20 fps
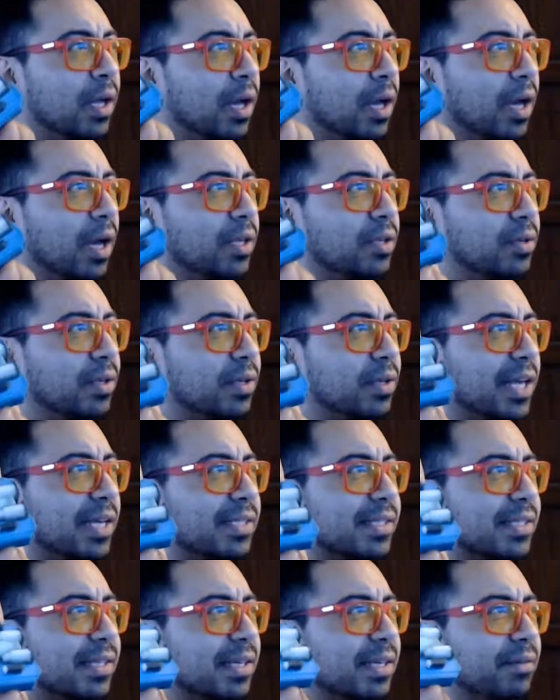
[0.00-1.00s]
You can't
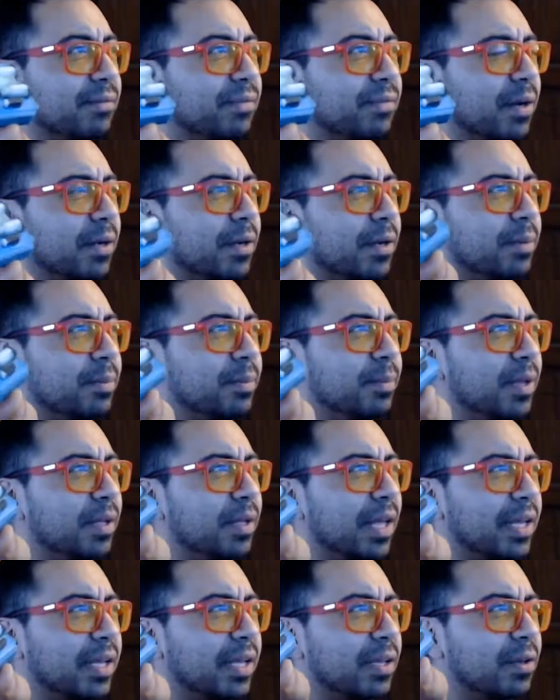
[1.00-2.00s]
see
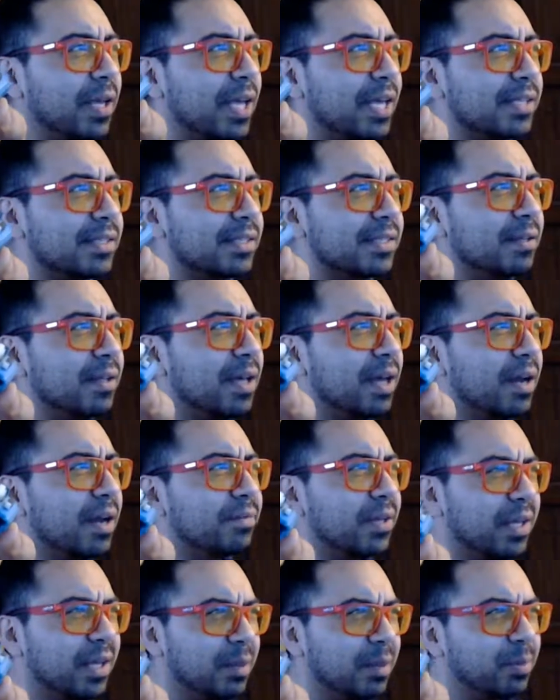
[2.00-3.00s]
you can't see a lot of
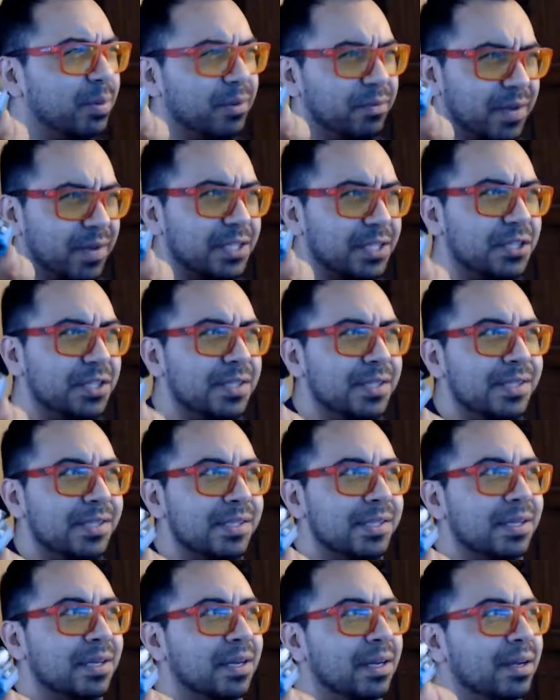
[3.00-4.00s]
the
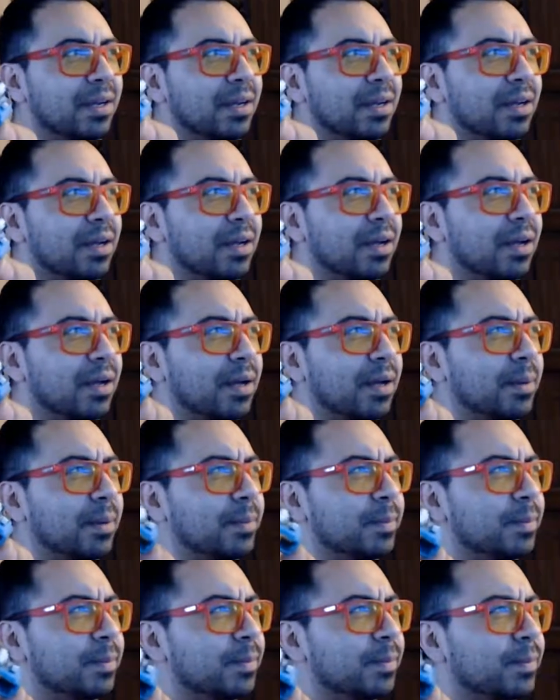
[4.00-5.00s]
imperfections.
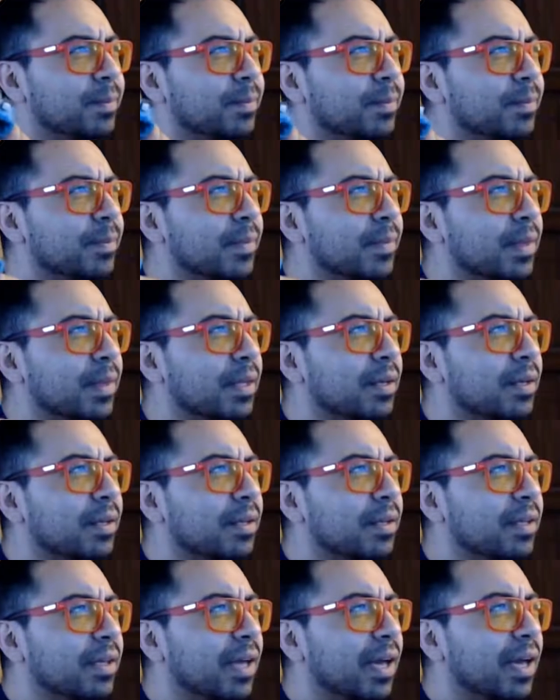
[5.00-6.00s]

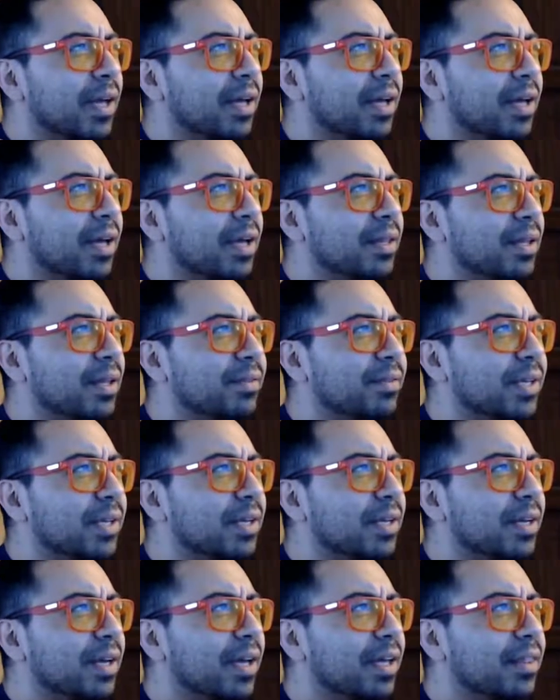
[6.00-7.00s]
Yeah, I love it.
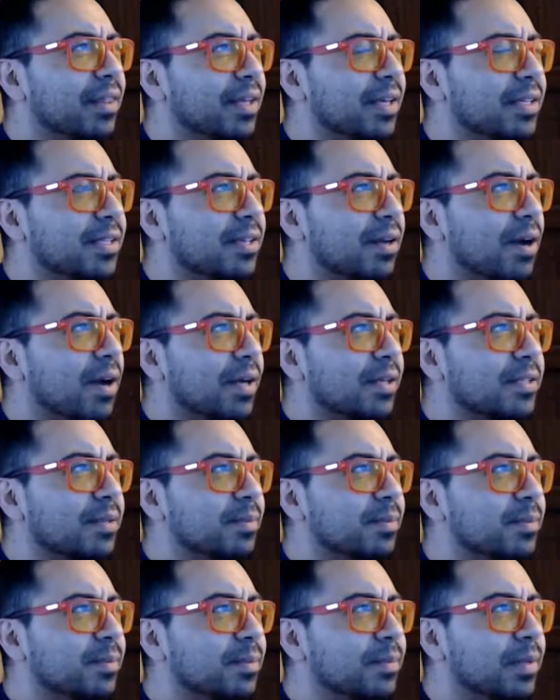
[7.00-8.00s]
I think it's
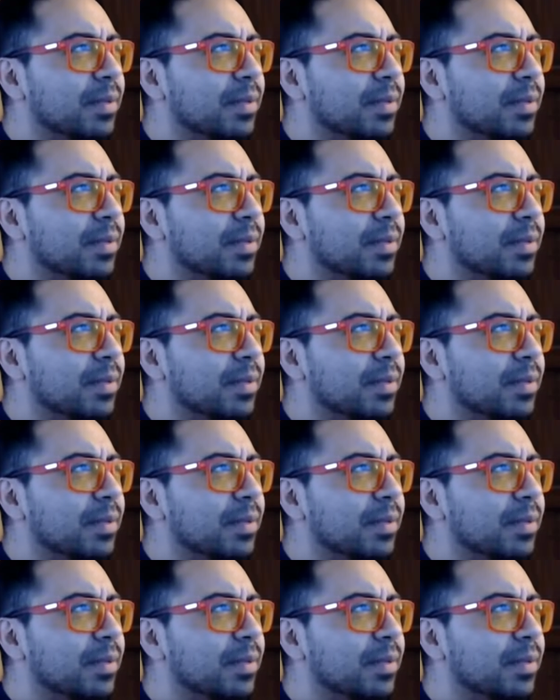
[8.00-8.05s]
awesome.